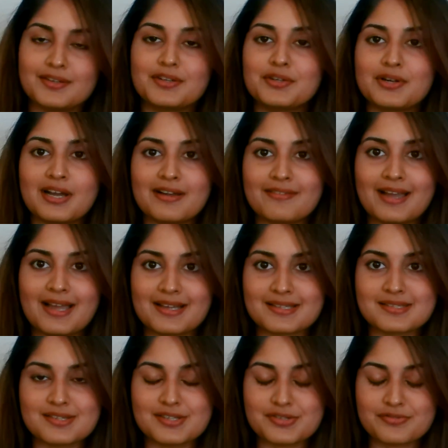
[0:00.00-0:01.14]
you have
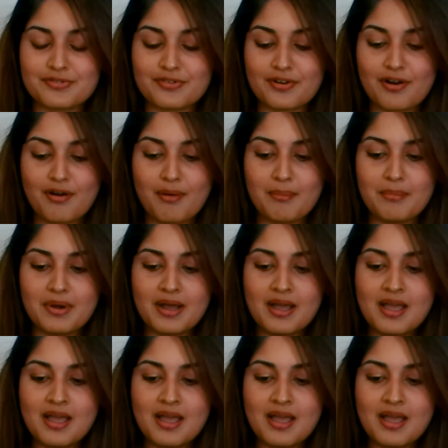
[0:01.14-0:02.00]
access from